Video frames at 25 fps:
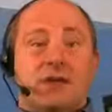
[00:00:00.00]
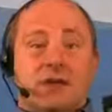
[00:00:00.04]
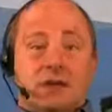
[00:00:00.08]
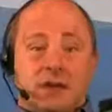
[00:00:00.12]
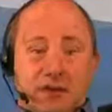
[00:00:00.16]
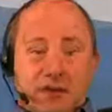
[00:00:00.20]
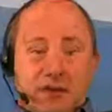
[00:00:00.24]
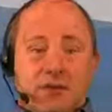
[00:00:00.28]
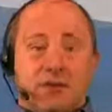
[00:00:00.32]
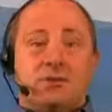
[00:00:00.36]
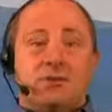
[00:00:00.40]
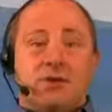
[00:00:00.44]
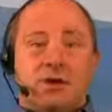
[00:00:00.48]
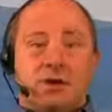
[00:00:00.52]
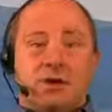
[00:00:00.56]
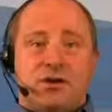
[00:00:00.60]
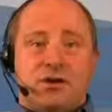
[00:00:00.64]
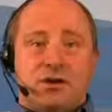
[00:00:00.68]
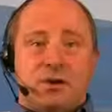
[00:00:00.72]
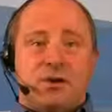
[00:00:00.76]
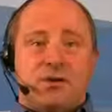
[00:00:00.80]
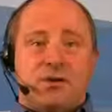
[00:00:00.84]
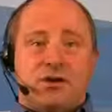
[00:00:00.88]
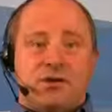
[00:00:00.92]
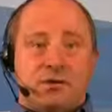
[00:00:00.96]
and the unit
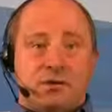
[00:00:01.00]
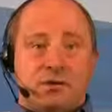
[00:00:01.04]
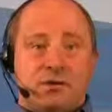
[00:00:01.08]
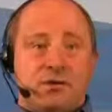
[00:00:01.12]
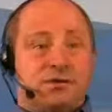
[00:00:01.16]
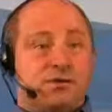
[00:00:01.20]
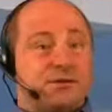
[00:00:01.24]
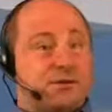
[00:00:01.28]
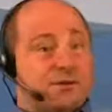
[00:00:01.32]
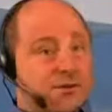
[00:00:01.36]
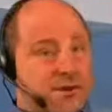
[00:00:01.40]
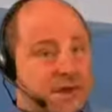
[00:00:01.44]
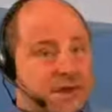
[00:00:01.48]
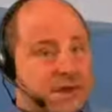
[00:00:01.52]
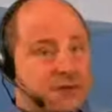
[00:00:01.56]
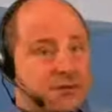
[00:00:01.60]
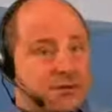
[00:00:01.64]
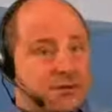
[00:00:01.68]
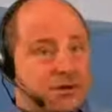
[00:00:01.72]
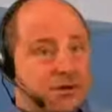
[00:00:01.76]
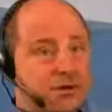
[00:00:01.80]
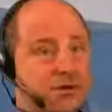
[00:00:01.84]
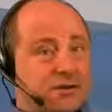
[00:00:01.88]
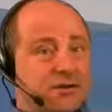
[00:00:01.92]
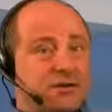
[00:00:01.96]
knows whether to
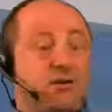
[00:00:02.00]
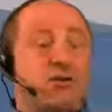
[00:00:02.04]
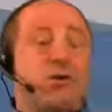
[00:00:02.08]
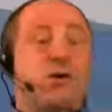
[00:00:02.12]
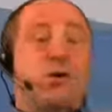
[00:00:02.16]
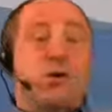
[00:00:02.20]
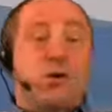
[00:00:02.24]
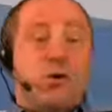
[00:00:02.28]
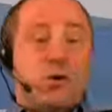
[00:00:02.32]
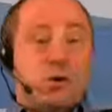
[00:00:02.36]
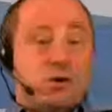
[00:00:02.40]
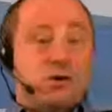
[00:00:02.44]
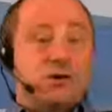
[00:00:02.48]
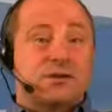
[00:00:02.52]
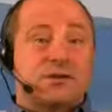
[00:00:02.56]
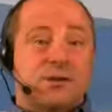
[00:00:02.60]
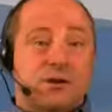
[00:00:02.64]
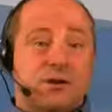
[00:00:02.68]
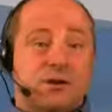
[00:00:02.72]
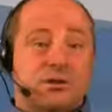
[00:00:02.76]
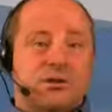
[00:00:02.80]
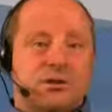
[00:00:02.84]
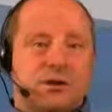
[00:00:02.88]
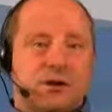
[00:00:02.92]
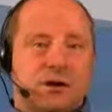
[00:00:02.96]
fast charge or
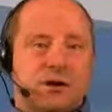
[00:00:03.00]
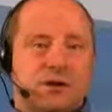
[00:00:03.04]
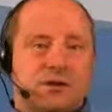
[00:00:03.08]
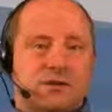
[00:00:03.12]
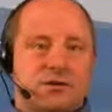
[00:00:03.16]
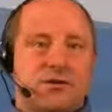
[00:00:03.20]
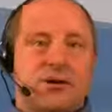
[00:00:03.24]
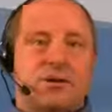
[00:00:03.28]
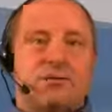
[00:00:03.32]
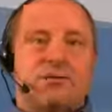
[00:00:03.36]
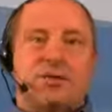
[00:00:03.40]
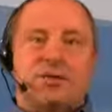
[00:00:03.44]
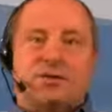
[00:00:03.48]
slow charge,